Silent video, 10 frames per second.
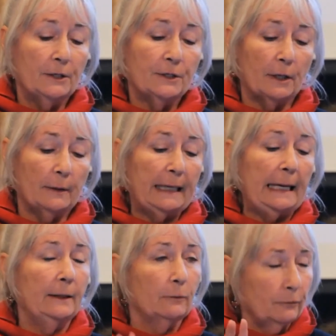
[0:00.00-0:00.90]
So
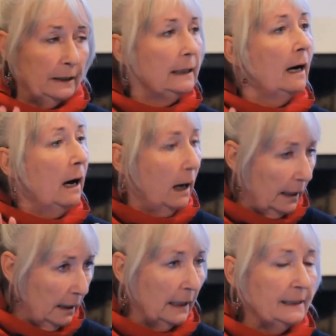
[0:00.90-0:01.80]
again, it really
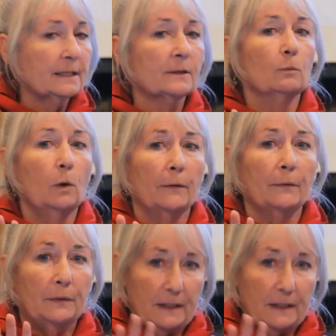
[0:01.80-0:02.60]
highlights what